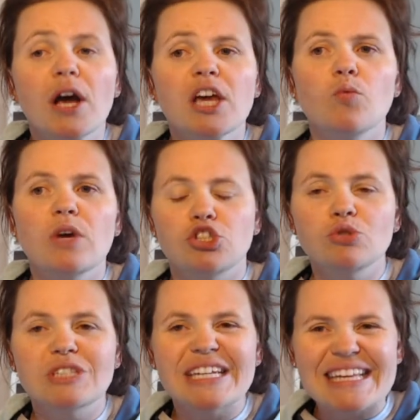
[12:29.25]
can we do
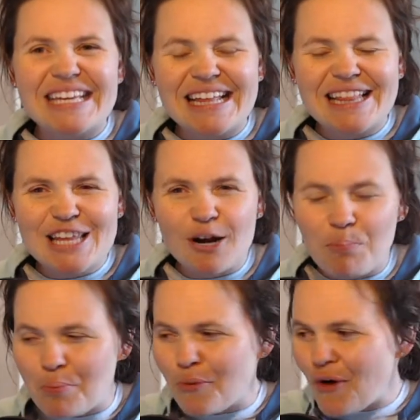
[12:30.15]
to get their
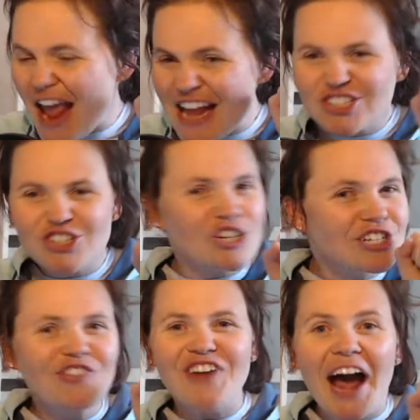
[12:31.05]
brains just
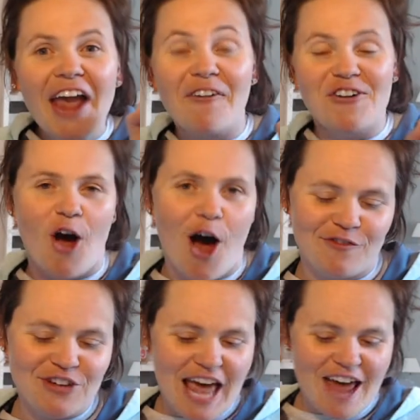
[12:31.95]
firing off
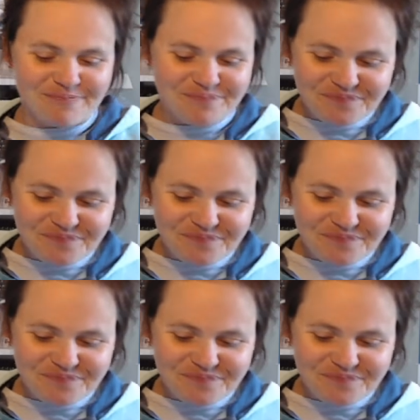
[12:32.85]
again?